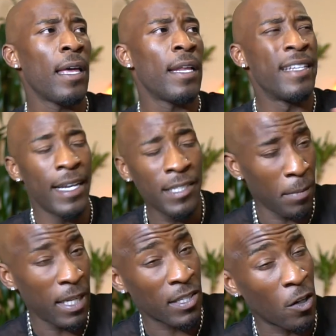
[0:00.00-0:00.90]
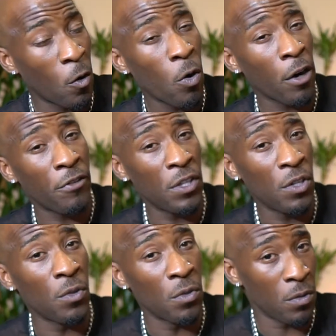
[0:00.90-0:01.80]
it doesn't mean it's gonna work for
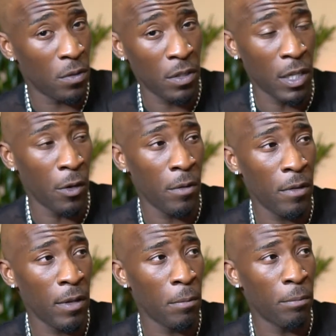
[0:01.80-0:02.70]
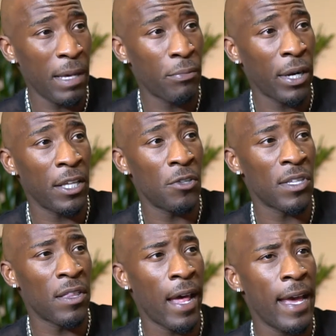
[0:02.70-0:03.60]
you, you know, me bringing you
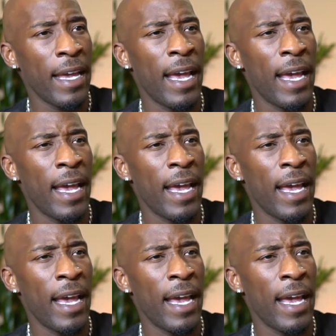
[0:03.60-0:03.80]
to that.